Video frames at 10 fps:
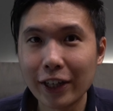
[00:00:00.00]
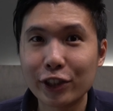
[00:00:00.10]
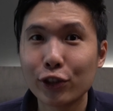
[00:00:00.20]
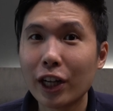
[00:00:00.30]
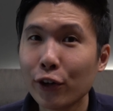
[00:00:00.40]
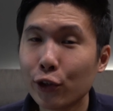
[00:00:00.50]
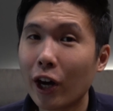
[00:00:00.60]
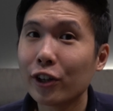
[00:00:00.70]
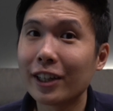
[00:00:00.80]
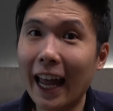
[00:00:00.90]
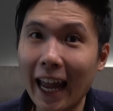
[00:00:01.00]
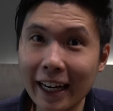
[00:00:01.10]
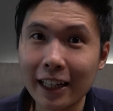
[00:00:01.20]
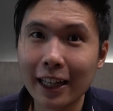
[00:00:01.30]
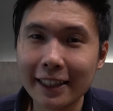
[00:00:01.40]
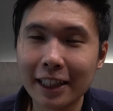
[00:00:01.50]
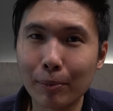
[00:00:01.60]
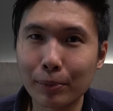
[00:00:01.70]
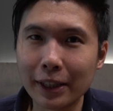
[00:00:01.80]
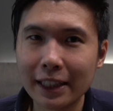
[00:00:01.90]
Great, so now you know how to analyze
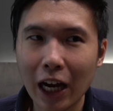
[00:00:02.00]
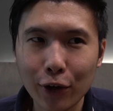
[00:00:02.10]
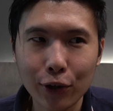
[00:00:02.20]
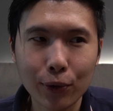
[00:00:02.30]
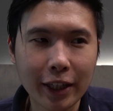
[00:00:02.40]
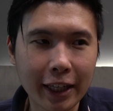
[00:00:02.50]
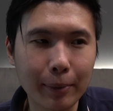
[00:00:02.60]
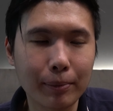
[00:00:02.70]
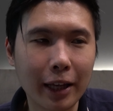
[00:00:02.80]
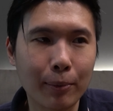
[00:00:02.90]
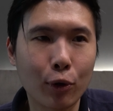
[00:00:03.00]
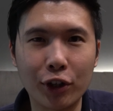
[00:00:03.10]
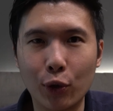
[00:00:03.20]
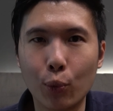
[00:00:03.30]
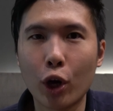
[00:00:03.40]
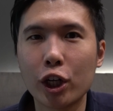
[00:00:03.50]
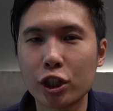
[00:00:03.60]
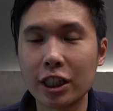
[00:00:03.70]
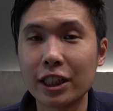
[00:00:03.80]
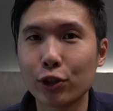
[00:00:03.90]
companies. How do you keep them on a watch
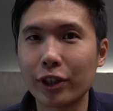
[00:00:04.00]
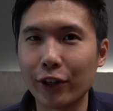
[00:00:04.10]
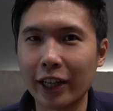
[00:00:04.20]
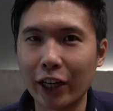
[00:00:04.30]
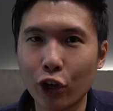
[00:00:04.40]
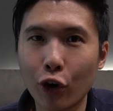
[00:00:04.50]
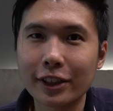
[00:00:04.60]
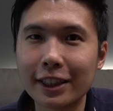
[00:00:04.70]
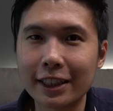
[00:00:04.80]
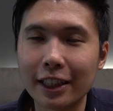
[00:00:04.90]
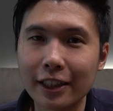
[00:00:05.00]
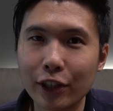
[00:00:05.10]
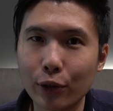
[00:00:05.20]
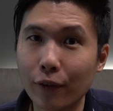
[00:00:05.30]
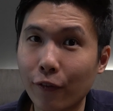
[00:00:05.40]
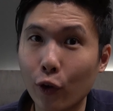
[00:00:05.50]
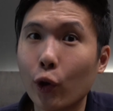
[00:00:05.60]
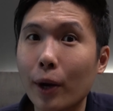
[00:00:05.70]
list so that you can consistently follow